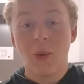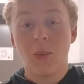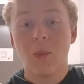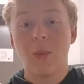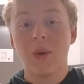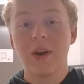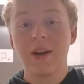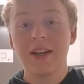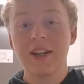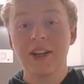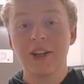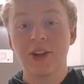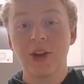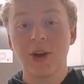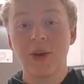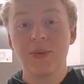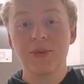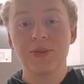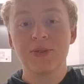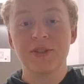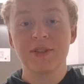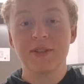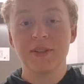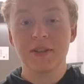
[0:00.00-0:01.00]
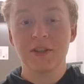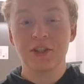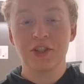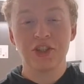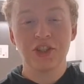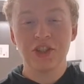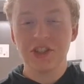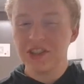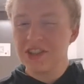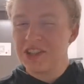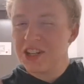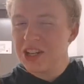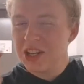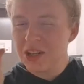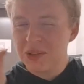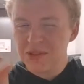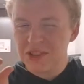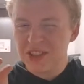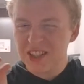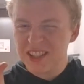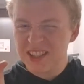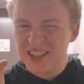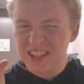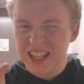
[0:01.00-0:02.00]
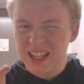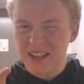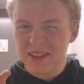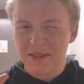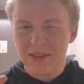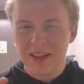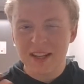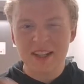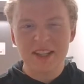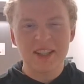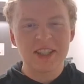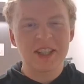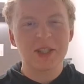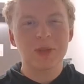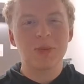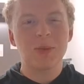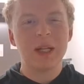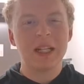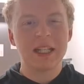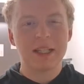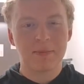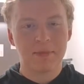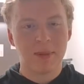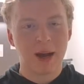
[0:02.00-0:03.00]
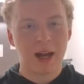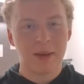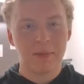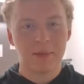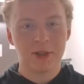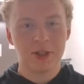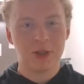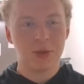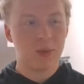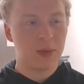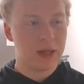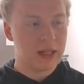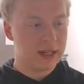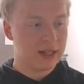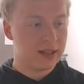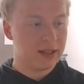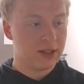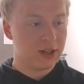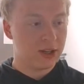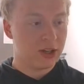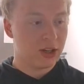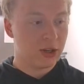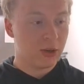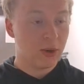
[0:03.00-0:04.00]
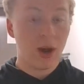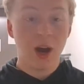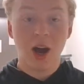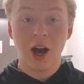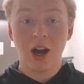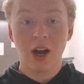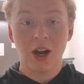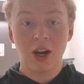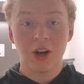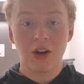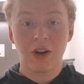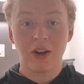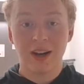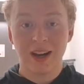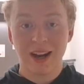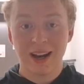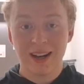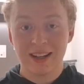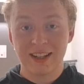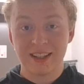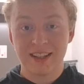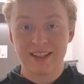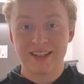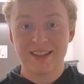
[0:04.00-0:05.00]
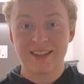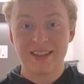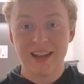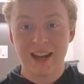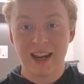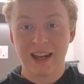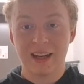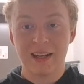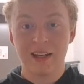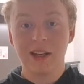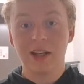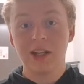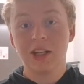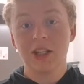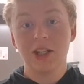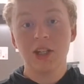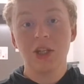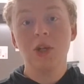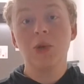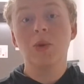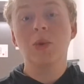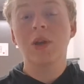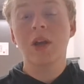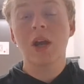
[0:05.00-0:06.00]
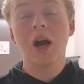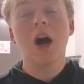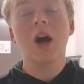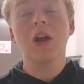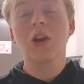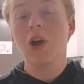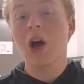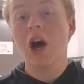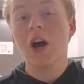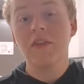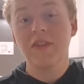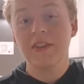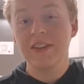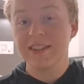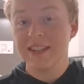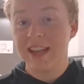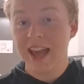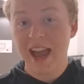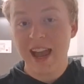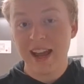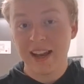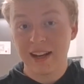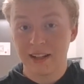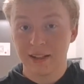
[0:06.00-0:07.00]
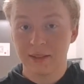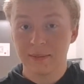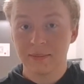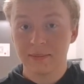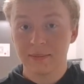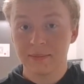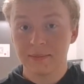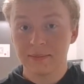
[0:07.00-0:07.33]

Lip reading: When it goes, just that sweet spot between, hungry and insane, you cut off its head.